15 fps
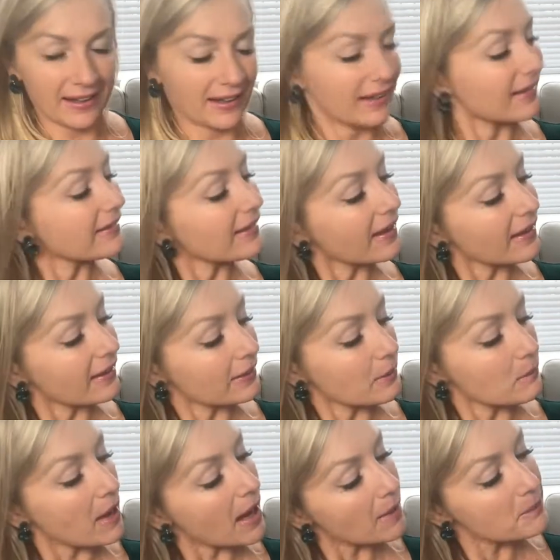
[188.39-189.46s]
and the
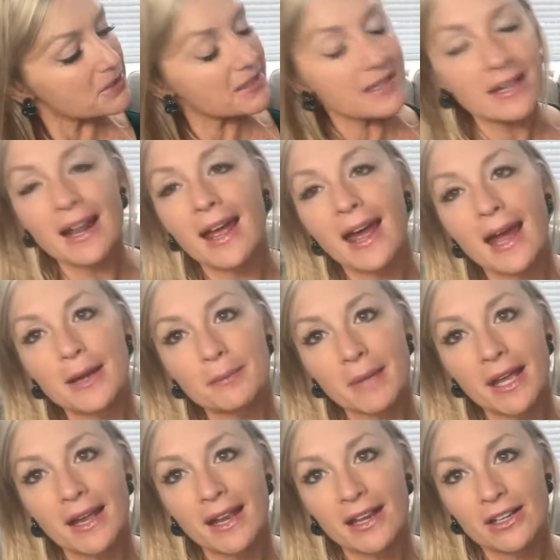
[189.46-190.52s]
maps that I had
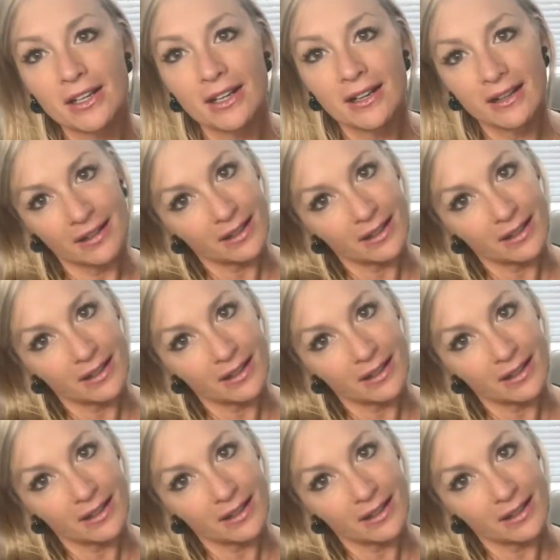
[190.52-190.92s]
my